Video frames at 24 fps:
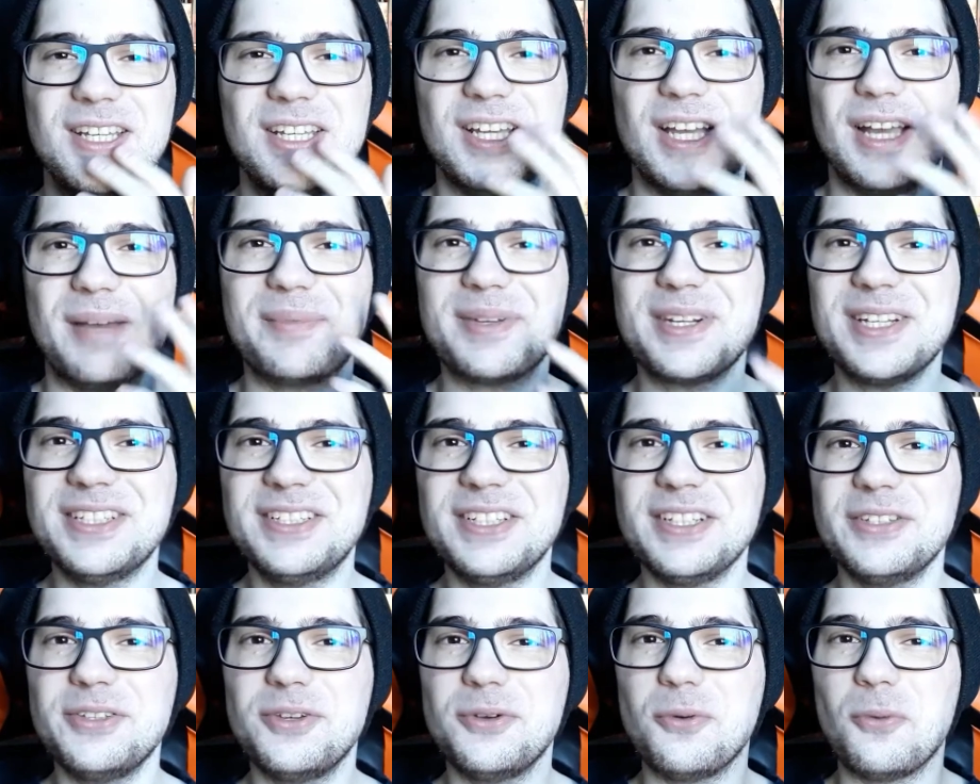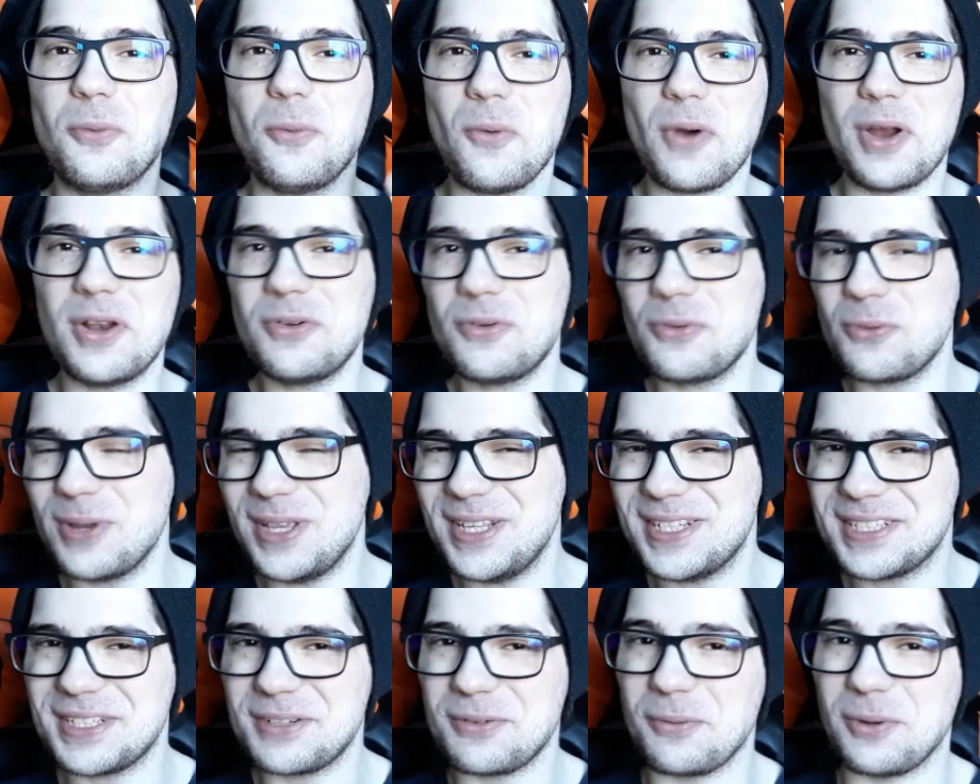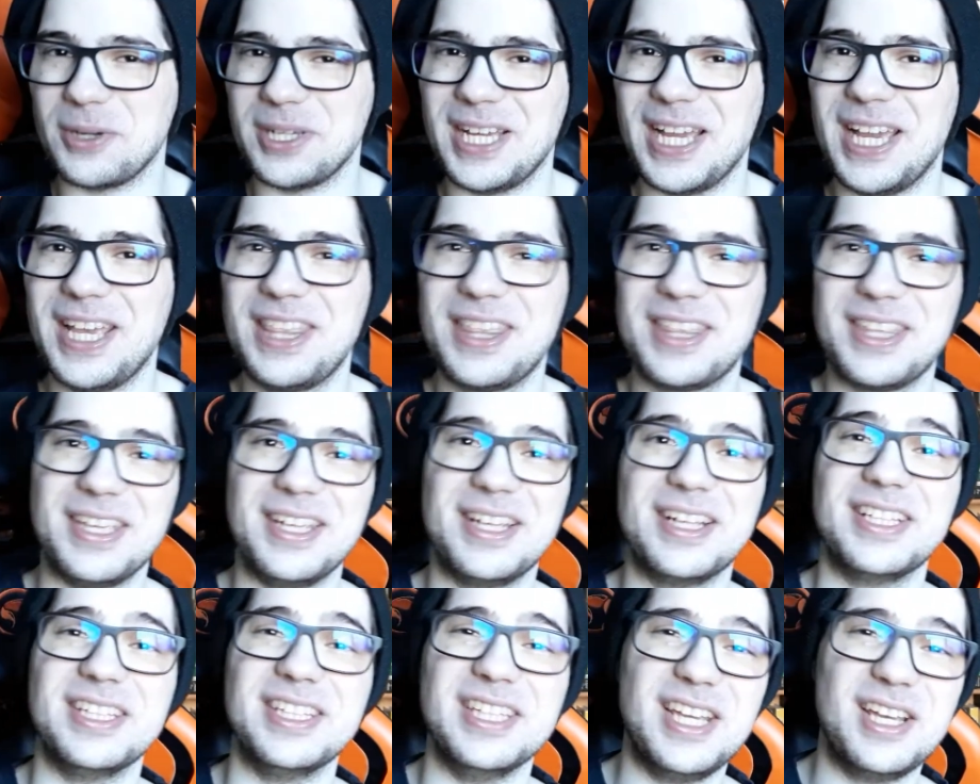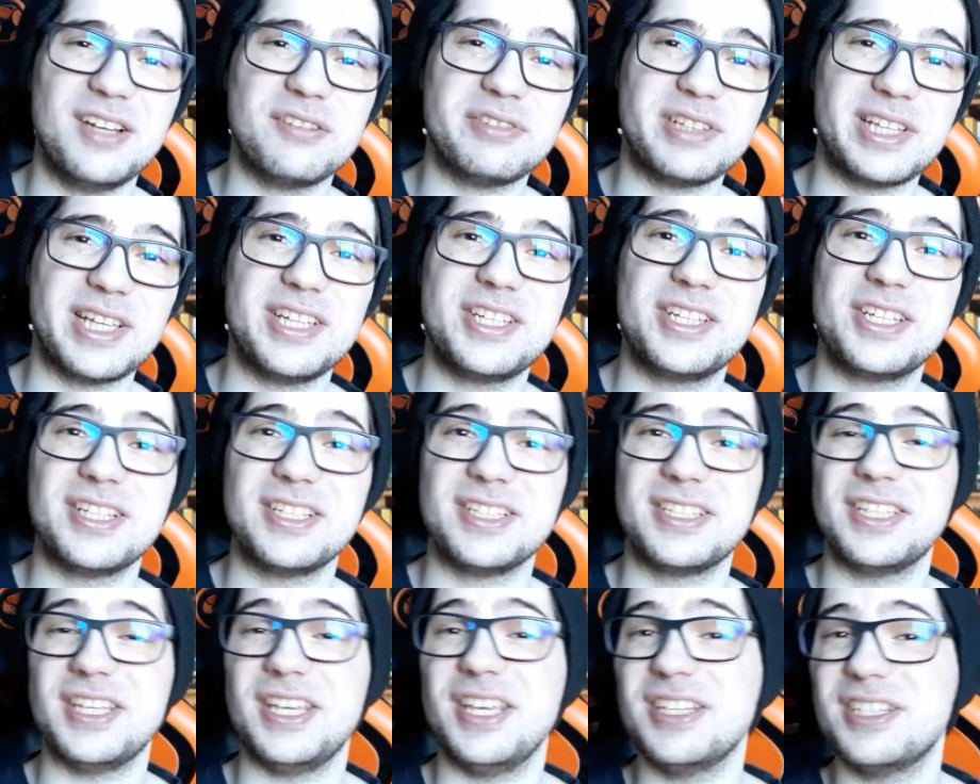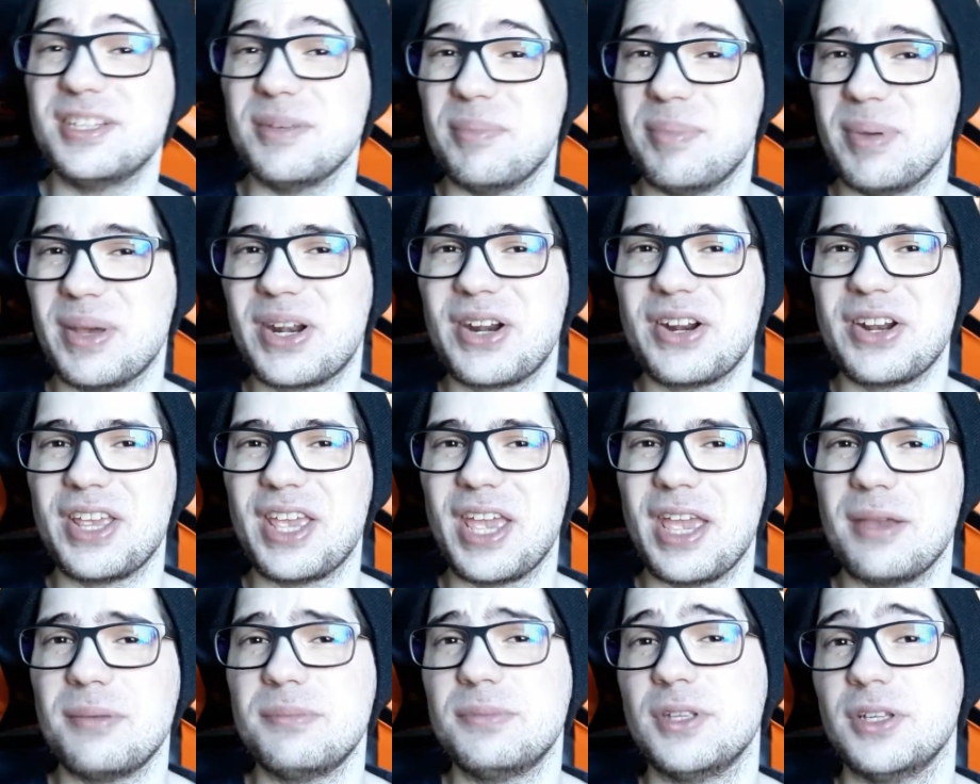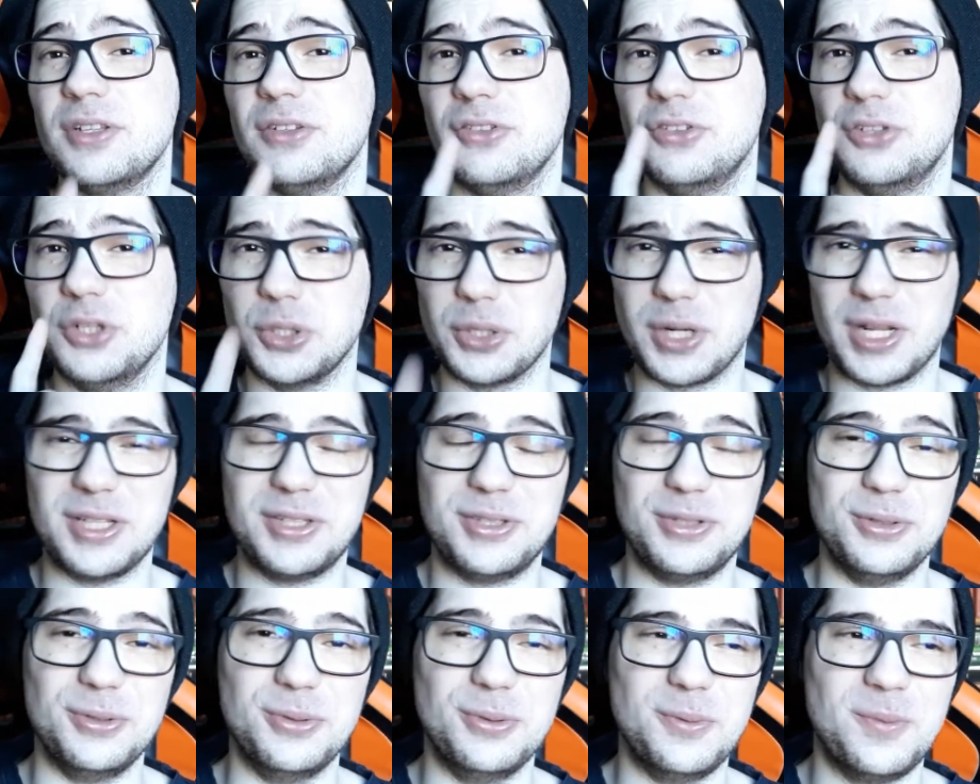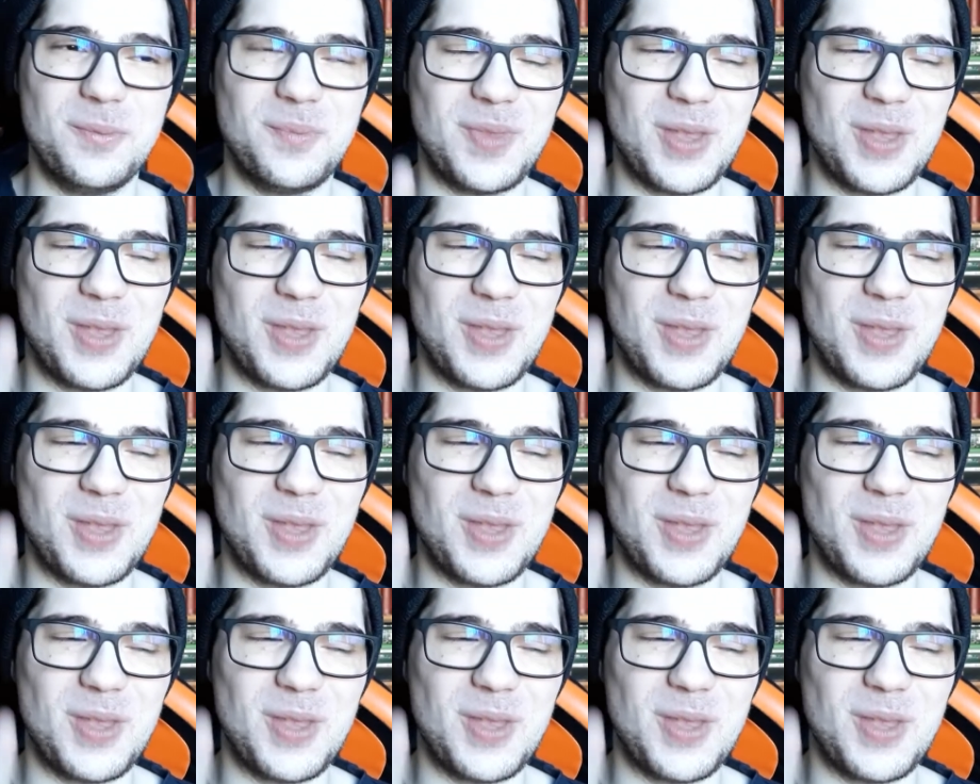I'm gonna tell you one reason why I think League of Legends is a better game than Dota 2.